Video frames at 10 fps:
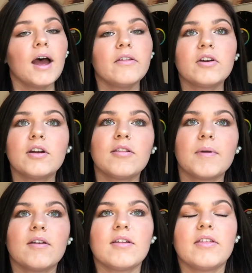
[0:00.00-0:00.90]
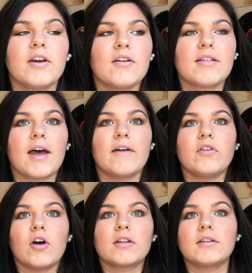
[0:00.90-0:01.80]
Other conspiracy theorists have
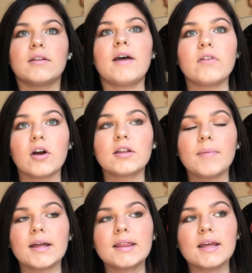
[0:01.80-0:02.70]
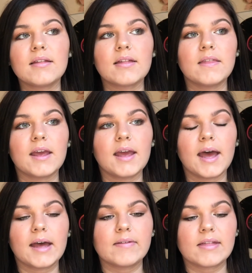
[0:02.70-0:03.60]
talked about this, and they
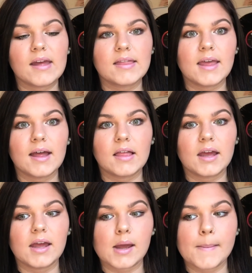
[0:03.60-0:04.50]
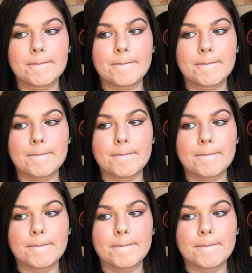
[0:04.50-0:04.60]
have said that like,